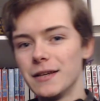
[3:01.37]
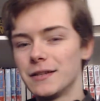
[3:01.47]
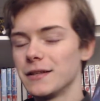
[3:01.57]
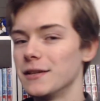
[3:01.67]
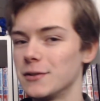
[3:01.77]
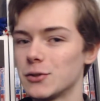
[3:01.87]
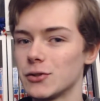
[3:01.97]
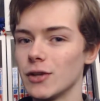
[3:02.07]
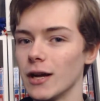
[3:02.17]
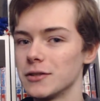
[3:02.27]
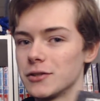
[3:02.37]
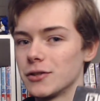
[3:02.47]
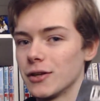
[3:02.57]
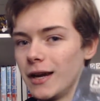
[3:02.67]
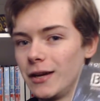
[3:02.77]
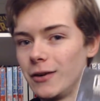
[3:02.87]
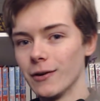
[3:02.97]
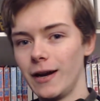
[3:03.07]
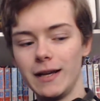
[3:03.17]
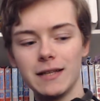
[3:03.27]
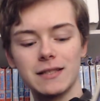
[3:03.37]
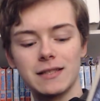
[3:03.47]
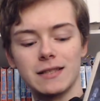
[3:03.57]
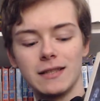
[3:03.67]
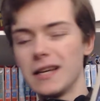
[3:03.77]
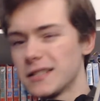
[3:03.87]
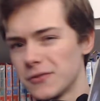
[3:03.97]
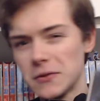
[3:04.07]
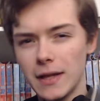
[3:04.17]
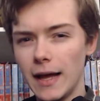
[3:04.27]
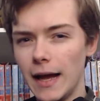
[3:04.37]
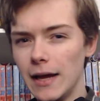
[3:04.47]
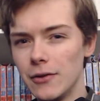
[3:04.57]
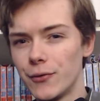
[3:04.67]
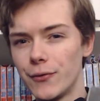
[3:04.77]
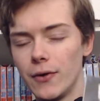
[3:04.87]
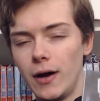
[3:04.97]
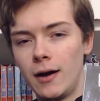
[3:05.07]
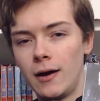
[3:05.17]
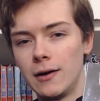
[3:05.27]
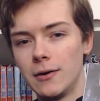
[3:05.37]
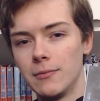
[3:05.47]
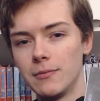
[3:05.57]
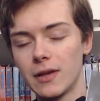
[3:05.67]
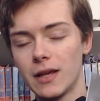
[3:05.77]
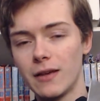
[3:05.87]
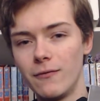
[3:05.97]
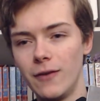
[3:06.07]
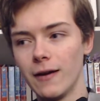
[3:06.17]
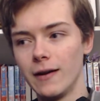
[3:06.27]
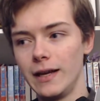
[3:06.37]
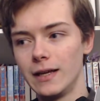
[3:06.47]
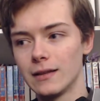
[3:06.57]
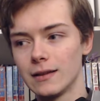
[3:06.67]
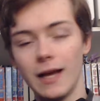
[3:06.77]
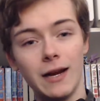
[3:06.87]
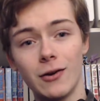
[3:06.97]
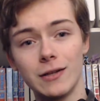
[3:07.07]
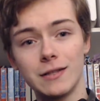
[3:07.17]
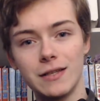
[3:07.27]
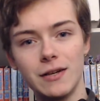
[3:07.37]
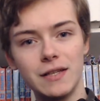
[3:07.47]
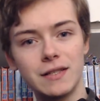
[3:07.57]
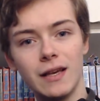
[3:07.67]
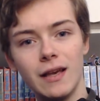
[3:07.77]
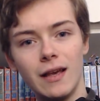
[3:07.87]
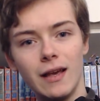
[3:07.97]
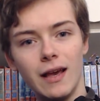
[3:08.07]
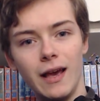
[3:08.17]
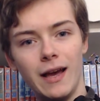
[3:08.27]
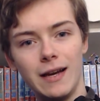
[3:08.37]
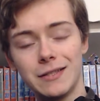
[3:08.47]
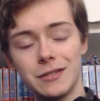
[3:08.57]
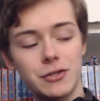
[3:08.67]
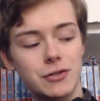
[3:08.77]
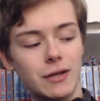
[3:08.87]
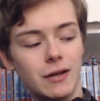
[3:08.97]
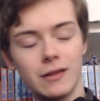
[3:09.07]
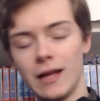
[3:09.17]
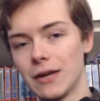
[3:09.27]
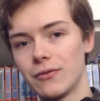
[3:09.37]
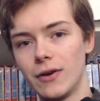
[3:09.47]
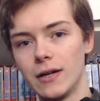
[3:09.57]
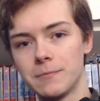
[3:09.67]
is such a great slice of life, very lighthearted series, and it's just a lot of fun.